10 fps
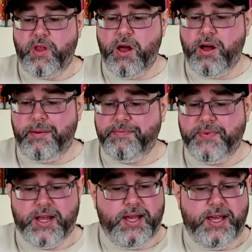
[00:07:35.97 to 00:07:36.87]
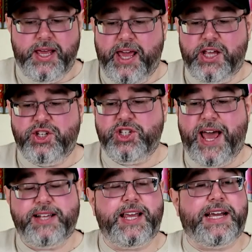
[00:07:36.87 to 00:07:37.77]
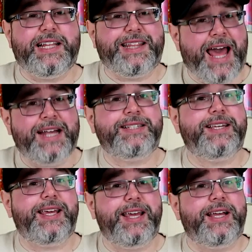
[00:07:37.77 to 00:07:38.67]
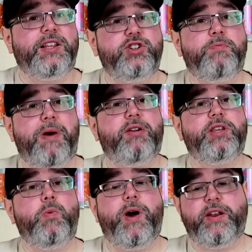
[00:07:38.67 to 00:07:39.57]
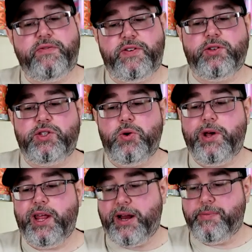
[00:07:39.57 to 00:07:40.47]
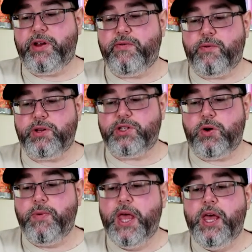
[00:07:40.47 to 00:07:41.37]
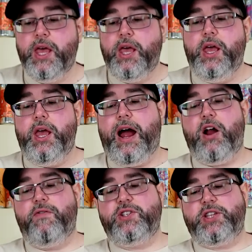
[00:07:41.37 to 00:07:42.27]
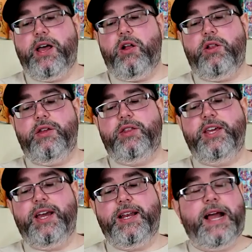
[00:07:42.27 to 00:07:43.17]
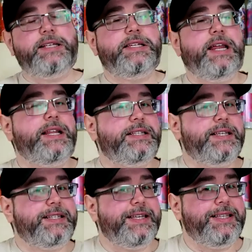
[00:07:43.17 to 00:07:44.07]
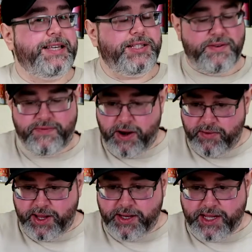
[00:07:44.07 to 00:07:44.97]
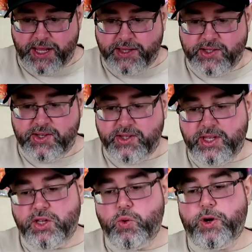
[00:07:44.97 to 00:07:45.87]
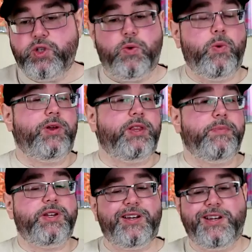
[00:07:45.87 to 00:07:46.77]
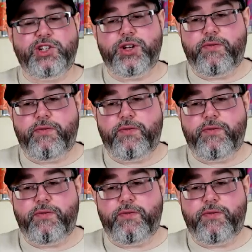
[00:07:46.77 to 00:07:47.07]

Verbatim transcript: Um, it just has a classic English barley wine feel to it, and I'm here for it. So, Harvest Ale, the 1986 yeast variant, and this is the 2021 limited edition